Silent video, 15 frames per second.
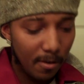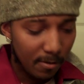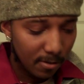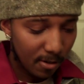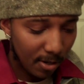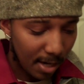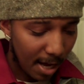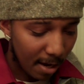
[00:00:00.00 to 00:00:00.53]

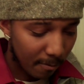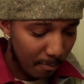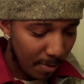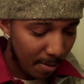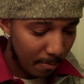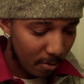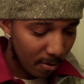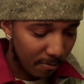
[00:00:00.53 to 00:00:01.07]
So a lot of
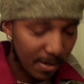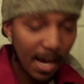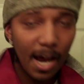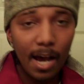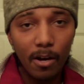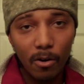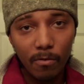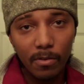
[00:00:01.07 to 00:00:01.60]
people have
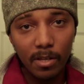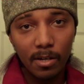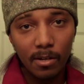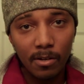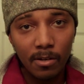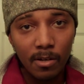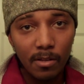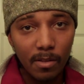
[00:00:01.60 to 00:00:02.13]
died over
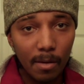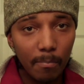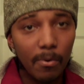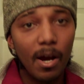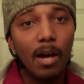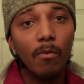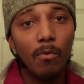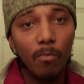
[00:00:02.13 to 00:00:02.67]
there that
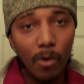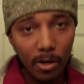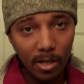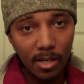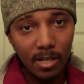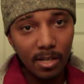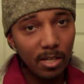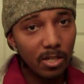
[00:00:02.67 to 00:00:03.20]
probably were
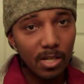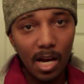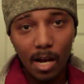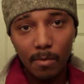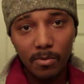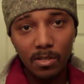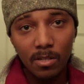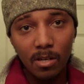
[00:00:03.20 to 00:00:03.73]
working in these
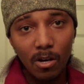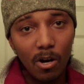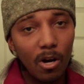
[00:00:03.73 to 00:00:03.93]
shops